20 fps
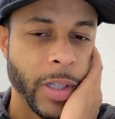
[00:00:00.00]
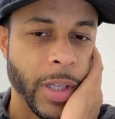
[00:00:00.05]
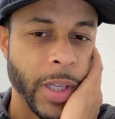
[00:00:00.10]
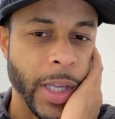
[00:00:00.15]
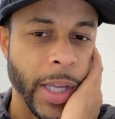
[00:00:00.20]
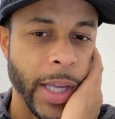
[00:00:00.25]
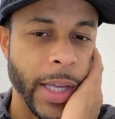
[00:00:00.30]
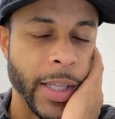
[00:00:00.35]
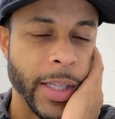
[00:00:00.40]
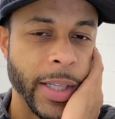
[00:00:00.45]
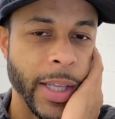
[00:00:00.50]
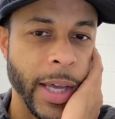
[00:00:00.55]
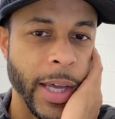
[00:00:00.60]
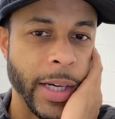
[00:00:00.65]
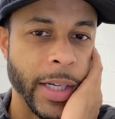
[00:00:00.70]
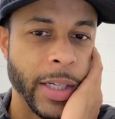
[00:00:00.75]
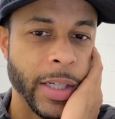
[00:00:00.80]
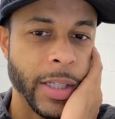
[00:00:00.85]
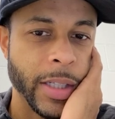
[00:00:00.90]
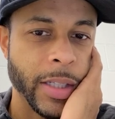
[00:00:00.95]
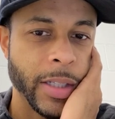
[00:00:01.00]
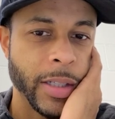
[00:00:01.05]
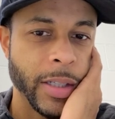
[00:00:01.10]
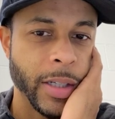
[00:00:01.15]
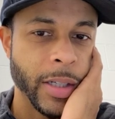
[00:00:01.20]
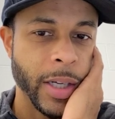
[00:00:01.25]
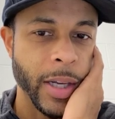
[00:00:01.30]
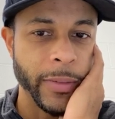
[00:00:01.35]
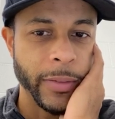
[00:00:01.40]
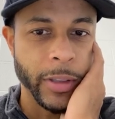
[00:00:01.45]
and that is
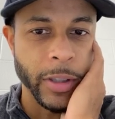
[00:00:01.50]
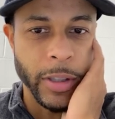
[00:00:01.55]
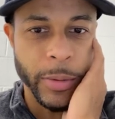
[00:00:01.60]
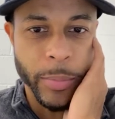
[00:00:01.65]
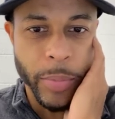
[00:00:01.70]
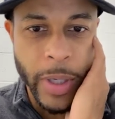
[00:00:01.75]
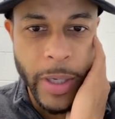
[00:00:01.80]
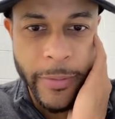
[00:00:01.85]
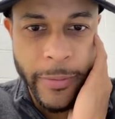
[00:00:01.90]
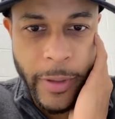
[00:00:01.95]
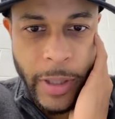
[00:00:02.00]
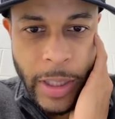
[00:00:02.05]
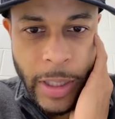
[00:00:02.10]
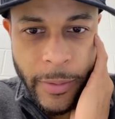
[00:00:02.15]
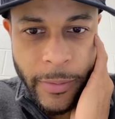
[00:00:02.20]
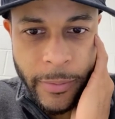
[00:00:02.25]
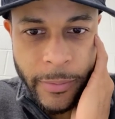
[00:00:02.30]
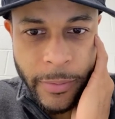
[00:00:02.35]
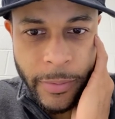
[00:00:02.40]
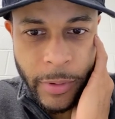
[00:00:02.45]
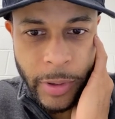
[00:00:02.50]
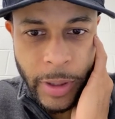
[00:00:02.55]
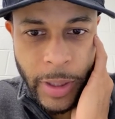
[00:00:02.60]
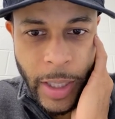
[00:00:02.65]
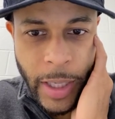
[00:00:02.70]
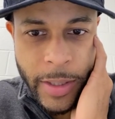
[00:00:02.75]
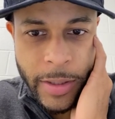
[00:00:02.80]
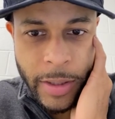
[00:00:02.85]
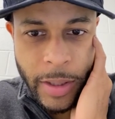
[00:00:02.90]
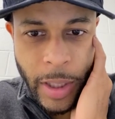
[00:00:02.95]
I'm definitely going to pray for him for
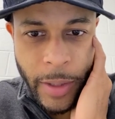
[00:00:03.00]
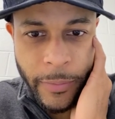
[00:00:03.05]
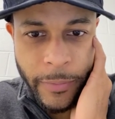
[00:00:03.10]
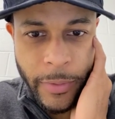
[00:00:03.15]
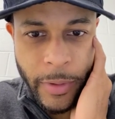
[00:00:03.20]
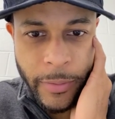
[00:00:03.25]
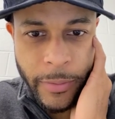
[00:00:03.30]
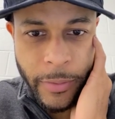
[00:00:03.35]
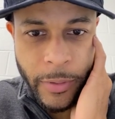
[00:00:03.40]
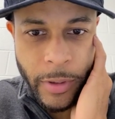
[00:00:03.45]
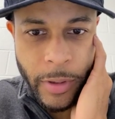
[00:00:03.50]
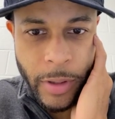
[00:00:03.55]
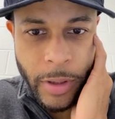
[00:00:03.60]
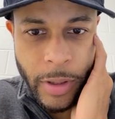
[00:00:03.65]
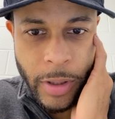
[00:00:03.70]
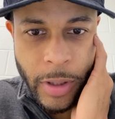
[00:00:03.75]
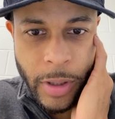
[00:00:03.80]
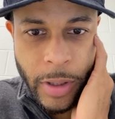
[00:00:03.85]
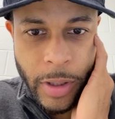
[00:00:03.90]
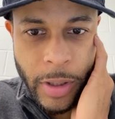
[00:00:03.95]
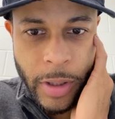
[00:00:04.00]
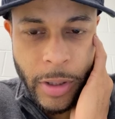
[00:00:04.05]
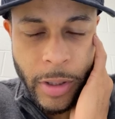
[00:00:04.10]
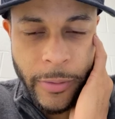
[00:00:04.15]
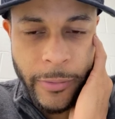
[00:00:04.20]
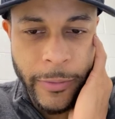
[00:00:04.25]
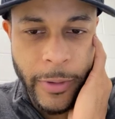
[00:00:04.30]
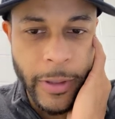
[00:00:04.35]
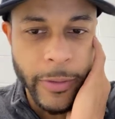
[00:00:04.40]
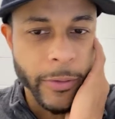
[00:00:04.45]
God's comfort for
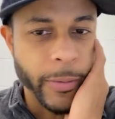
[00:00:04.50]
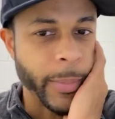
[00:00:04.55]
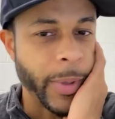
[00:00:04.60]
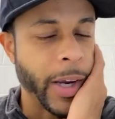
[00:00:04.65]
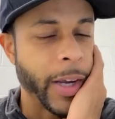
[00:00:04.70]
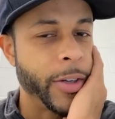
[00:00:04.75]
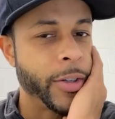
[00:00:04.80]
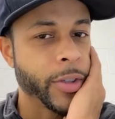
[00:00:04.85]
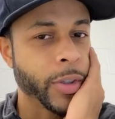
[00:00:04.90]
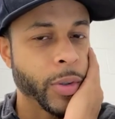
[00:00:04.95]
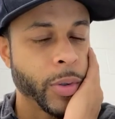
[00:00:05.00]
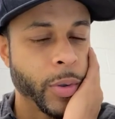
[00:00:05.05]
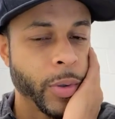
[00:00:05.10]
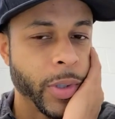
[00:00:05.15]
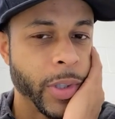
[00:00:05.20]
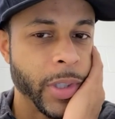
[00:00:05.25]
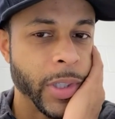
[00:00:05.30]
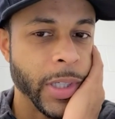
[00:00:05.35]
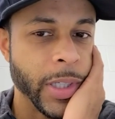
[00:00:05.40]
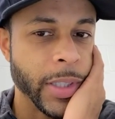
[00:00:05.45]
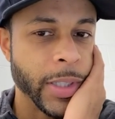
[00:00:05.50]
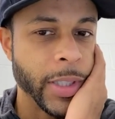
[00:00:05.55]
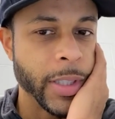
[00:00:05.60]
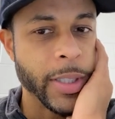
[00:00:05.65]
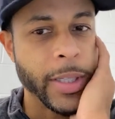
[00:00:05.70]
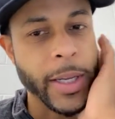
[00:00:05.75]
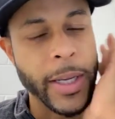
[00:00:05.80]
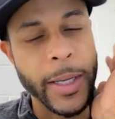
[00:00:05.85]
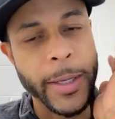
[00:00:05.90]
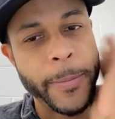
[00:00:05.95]
your friend from high school in Jesus'
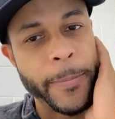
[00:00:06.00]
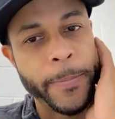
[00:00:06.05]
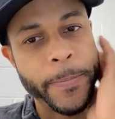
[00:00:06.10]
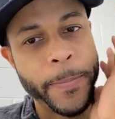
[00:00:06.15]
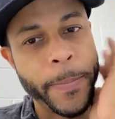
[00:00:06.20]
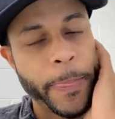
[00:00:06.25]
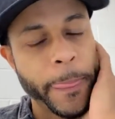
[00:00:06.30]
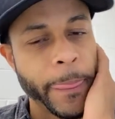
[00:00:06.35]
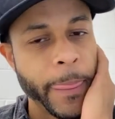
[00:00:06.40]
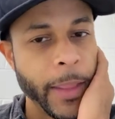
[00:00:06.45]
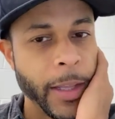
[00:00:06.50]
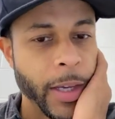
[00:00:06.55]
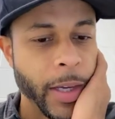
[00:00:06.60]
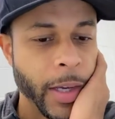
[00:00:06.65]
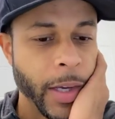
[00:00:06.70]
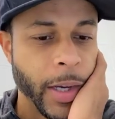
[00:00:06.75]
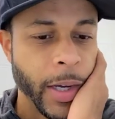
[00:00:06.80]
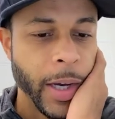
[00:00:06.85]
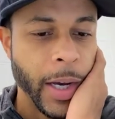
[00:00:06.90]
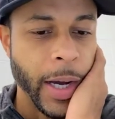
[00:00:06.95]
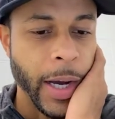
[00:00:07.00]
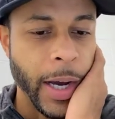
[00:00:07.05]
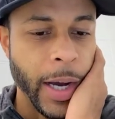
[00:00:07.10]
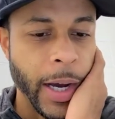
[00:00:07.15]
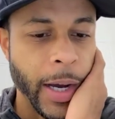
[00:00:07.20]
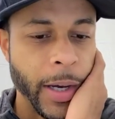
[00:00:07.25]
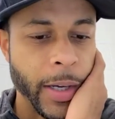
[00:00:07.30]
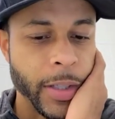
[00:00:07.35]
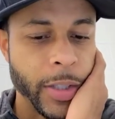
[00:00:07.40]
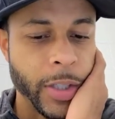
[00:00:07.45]
name.
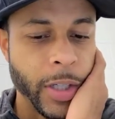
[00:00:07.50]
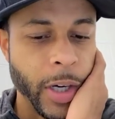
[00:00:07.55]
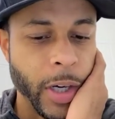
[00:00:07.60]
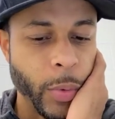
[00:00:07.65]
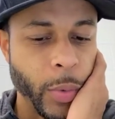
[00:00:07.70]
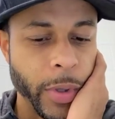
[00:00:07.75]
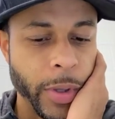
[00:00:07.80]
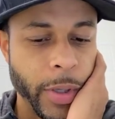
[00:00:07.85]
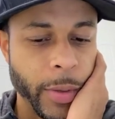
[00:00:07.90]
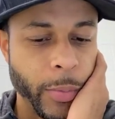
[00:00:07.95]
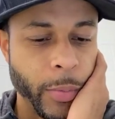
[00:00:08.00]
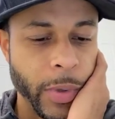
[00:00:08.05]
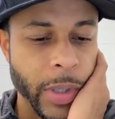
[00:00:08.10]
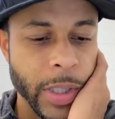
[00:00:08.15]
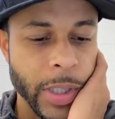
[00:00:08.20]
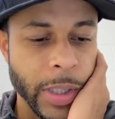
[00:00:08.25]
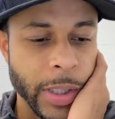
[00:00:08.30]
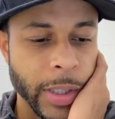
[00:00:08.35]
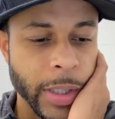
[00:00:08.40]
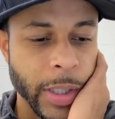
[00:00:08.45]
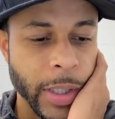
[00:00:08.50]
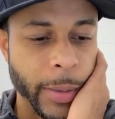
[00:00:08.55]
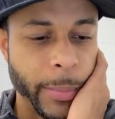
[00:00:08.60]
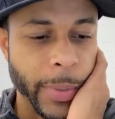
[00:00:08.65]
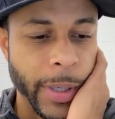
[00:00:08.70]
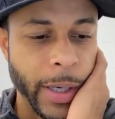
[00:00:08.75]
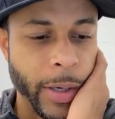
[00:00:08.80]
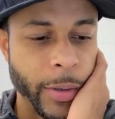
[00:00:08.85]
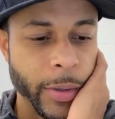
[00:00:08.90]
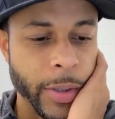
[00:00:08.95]
Uh, shared with them recently
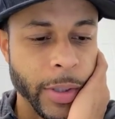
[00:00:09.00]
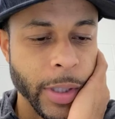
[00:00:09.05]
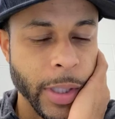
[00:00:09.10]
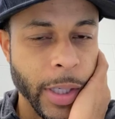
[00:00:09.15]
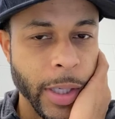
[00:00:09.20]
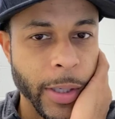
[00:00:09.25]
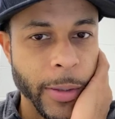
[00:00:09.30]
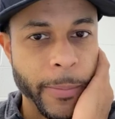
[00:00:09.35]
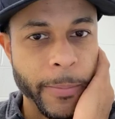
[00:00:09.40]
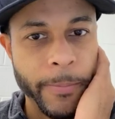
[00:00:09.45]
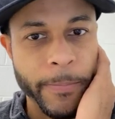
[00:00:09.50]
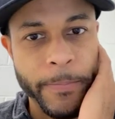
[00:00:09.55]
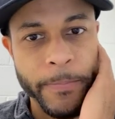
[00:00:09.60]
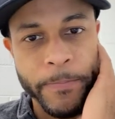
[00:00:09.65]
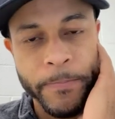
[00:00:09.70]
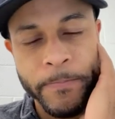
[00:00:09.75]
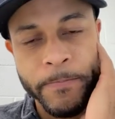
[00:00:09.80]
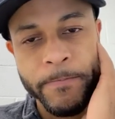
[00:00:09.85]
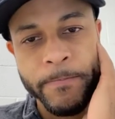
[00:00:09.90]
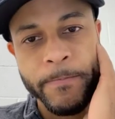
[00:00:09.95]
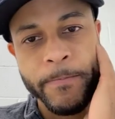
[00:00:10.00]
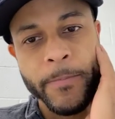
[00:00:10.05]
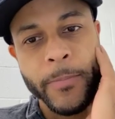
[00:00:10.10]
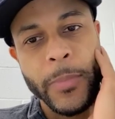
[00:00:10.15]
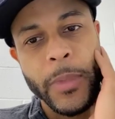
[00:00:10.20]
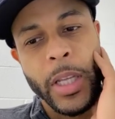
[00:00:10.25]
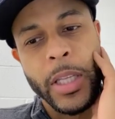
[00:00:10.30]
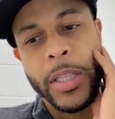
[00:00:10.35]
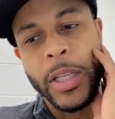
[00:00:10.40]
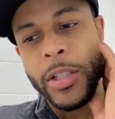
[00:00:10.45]
about
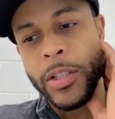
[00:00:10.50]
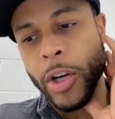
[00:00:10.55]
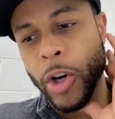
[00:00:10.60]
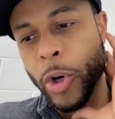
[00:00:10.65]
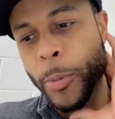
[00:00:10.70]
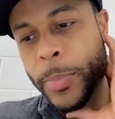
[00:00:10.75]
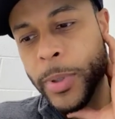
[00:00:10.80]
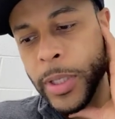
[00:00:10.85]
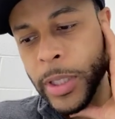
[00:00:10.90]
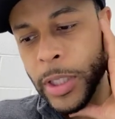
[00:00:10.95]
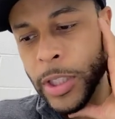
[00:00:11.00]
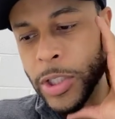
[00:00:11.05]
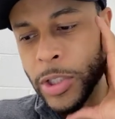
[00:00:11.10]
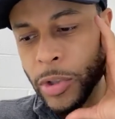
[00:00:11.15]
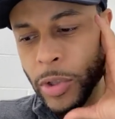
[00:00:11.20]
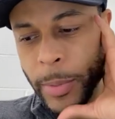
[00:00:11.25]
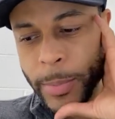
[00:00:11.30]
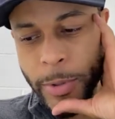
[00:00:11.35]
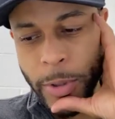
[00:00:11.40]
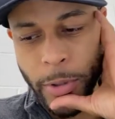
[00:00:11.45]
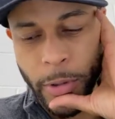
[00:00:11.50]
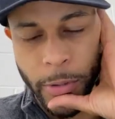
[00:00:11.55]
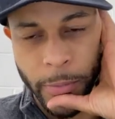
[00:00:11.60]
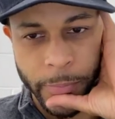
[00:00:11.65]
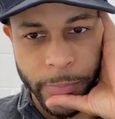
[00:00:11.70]
um, there's an opening in Scripture